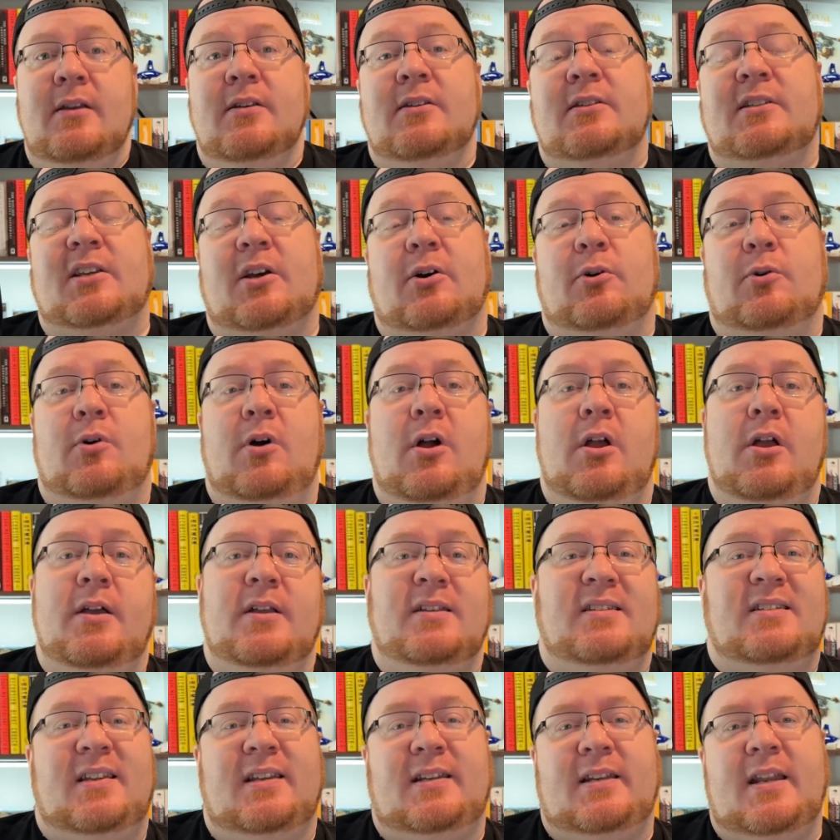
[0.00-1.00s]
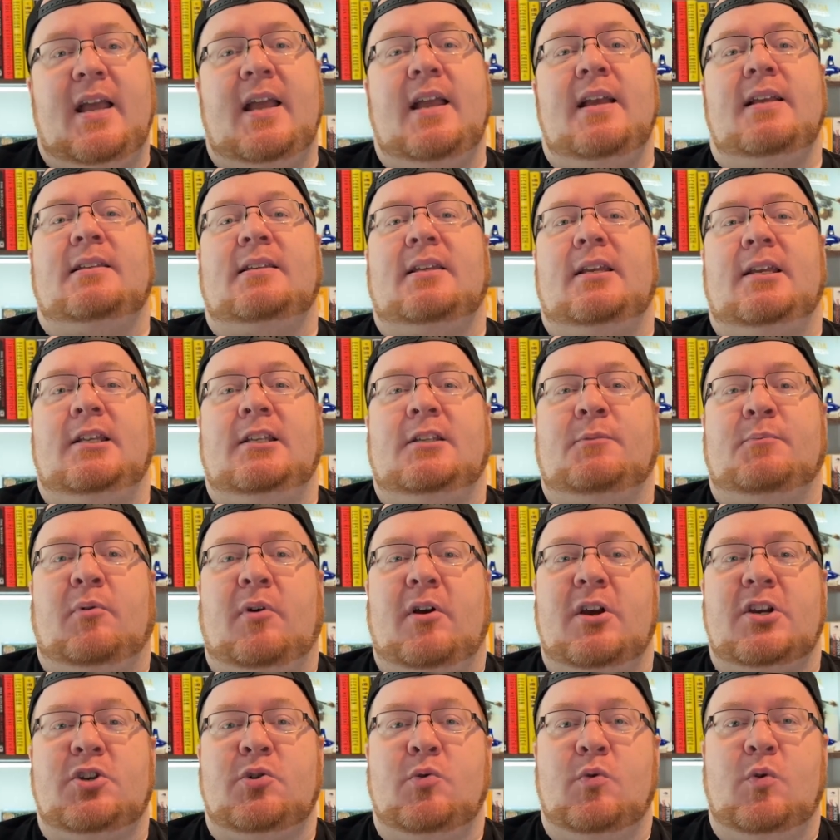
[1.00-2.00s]
So Today's
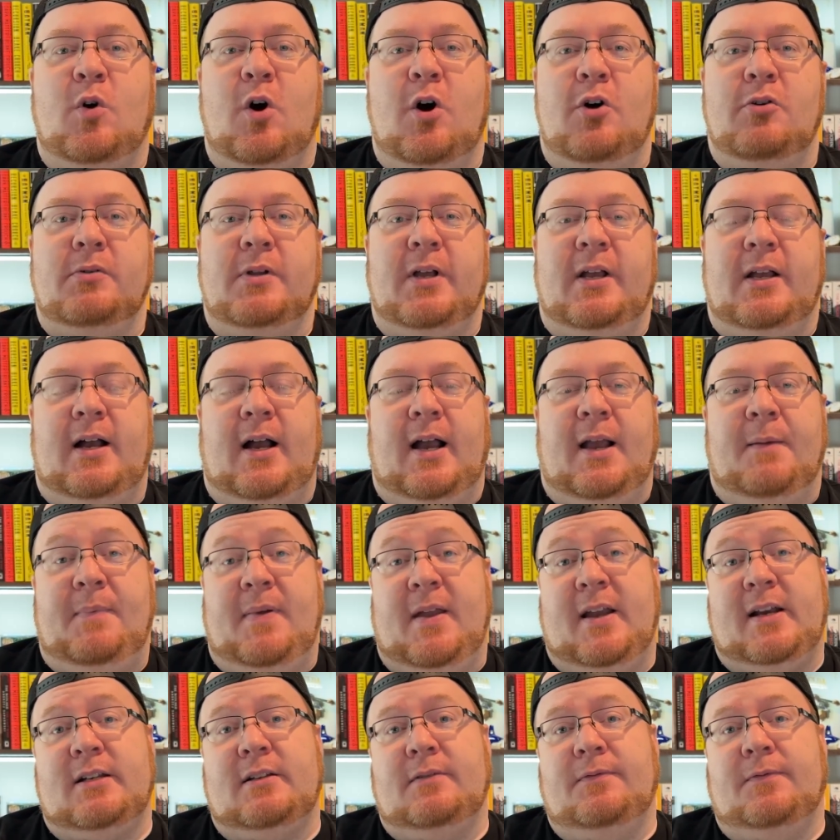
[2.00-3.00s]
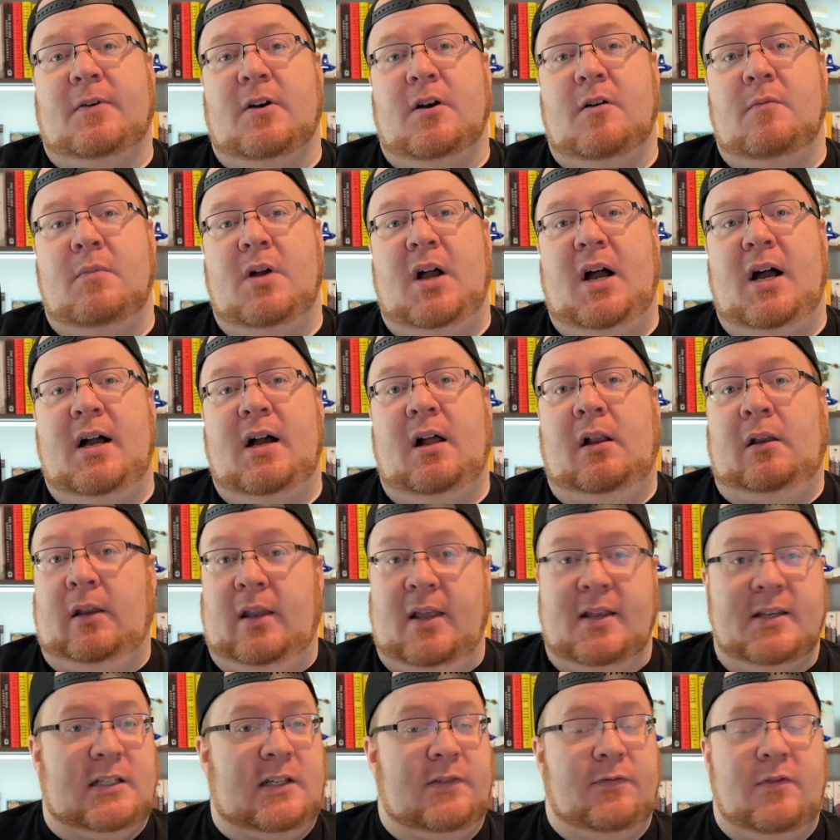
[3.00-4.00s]
inspirational quote I picked from a
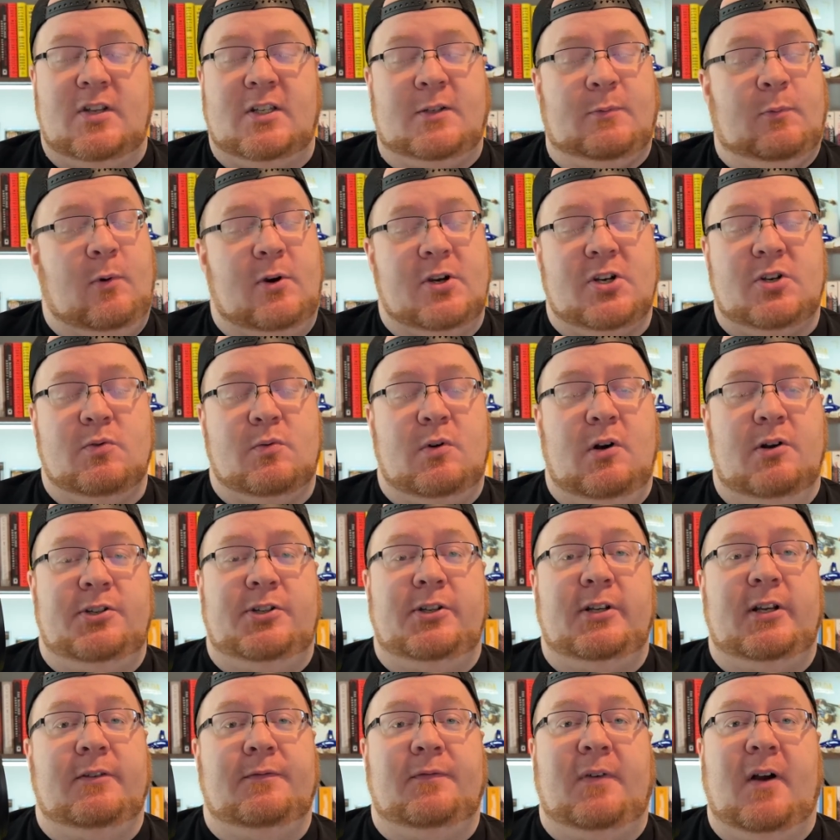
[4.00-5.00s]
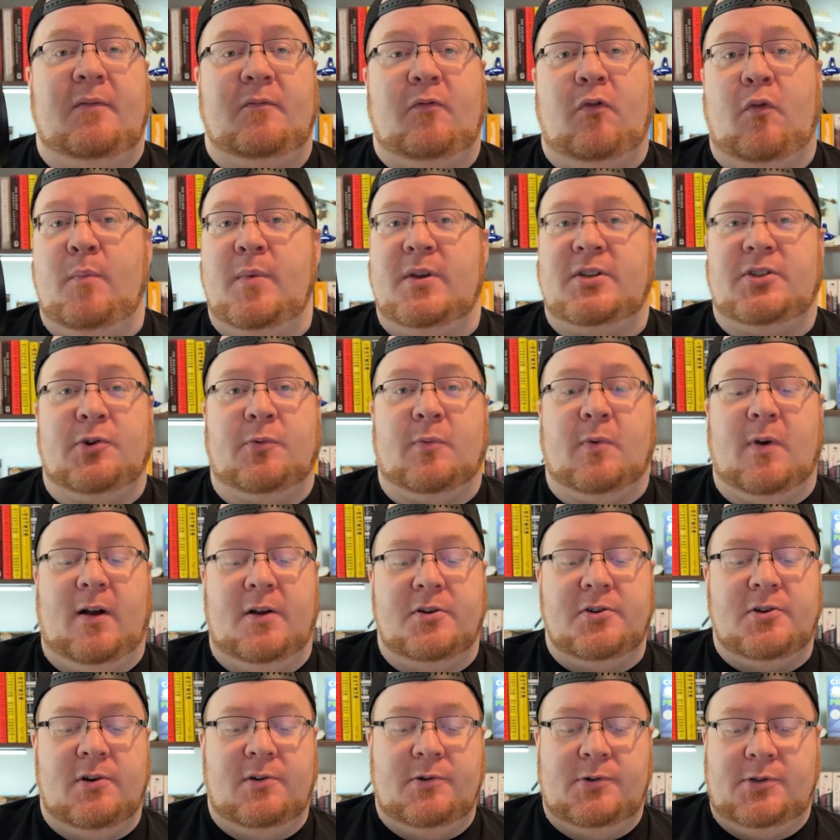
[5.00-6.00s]
list of inspirational quotes you can find from Mr.
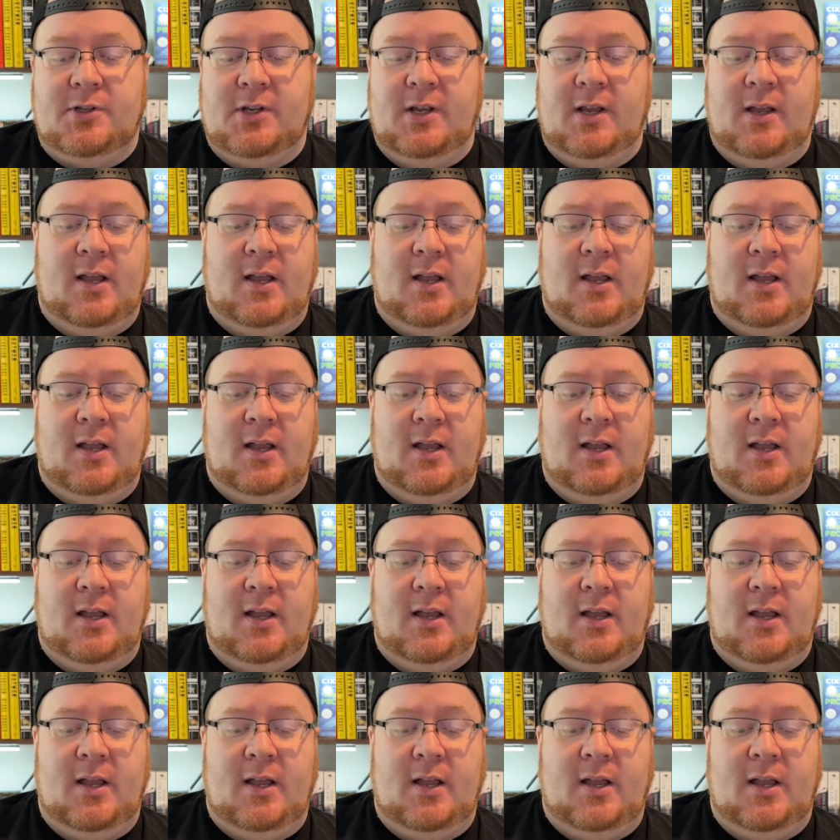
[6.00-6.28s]
Rogers.